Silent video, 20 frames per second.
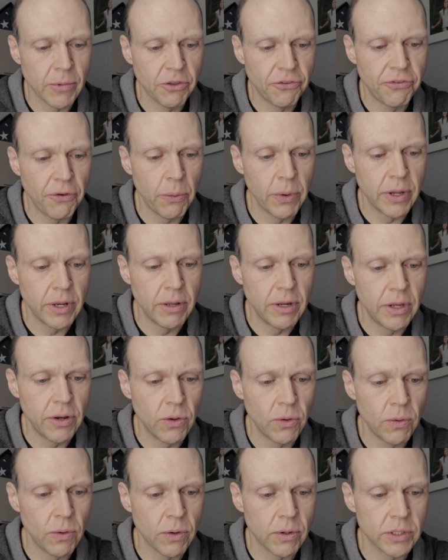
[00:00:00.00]
sewing
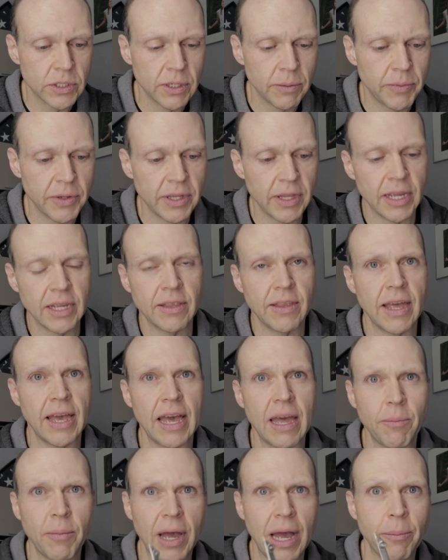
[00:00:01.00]
needle or something like
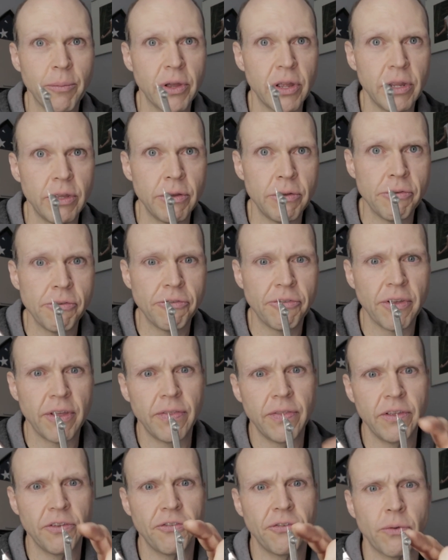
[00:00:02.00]
that. I'm gonna use
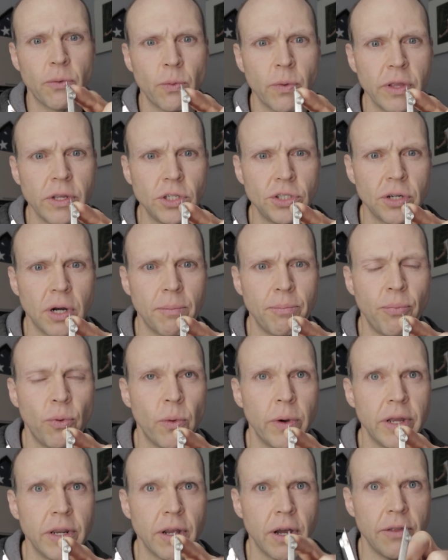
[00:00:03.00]
this really sharp
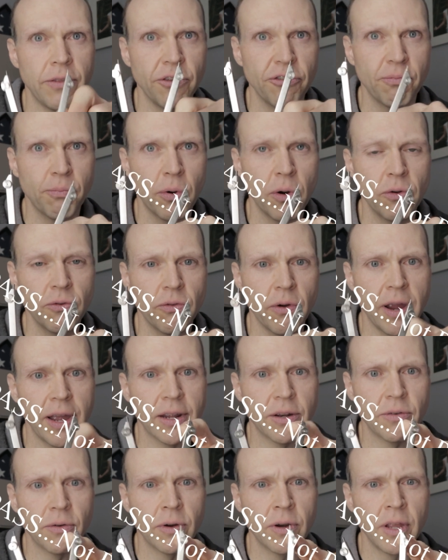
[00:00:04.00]
point on this
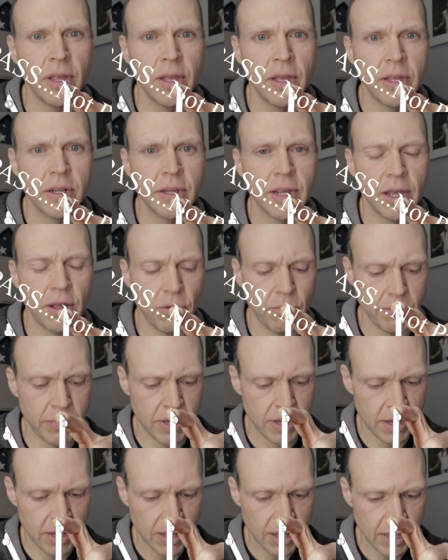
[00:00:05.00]
protractor to help
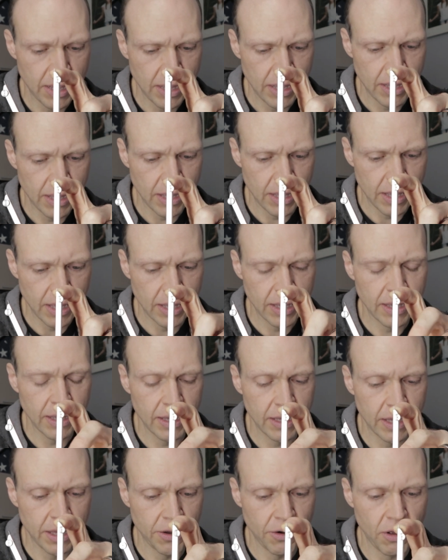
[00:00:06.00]
me
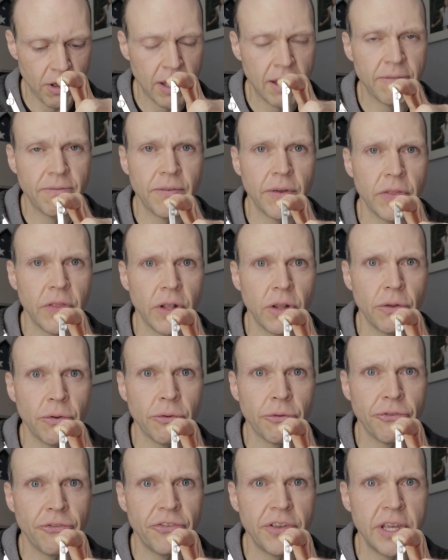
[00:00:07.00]
get off of the
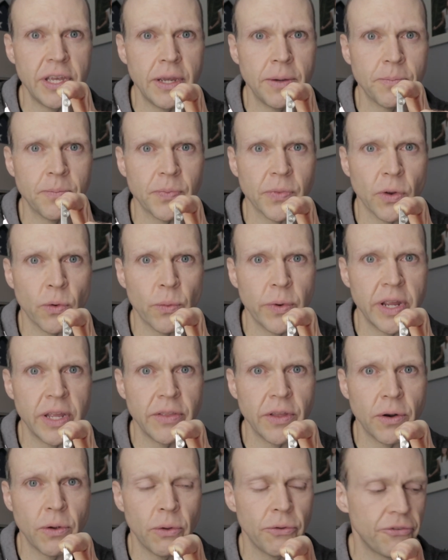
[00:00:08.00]
little C a
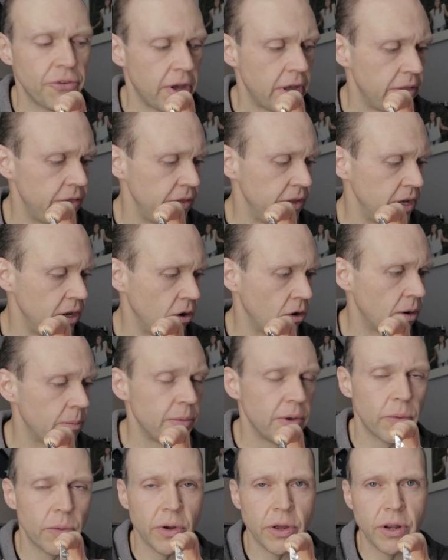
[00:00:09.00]
ring that holds on the
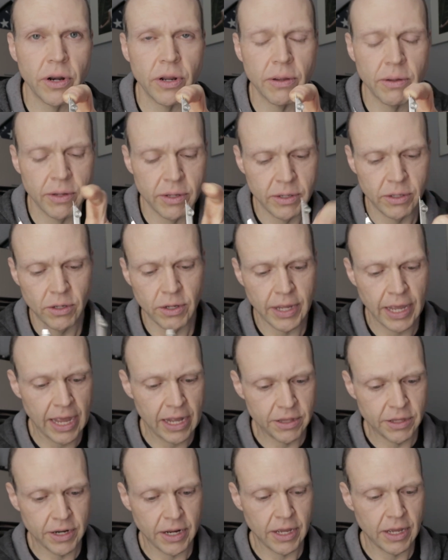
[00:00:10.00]
arm that we're going to look
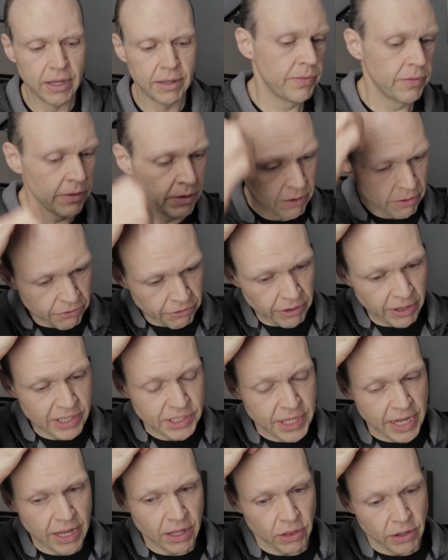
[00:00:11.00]
at today. So
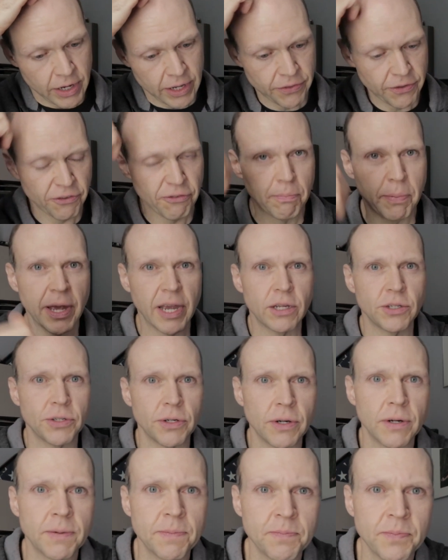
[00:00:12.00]
let's take a look at this
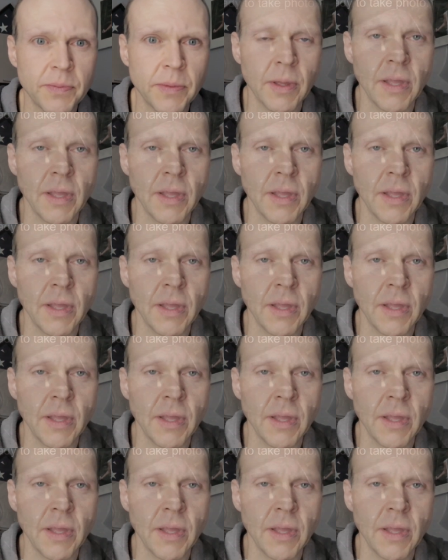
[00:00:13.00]
picture